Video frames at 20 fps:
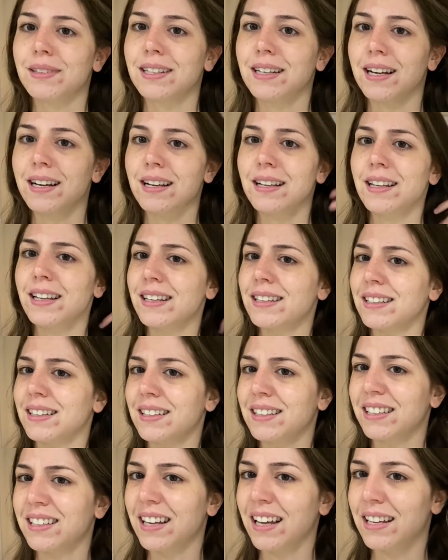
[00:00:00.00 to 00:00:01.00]
kind of like
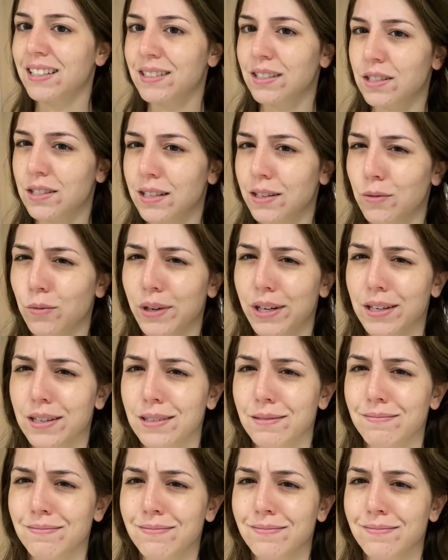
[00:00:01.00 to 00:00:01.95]
has this like weird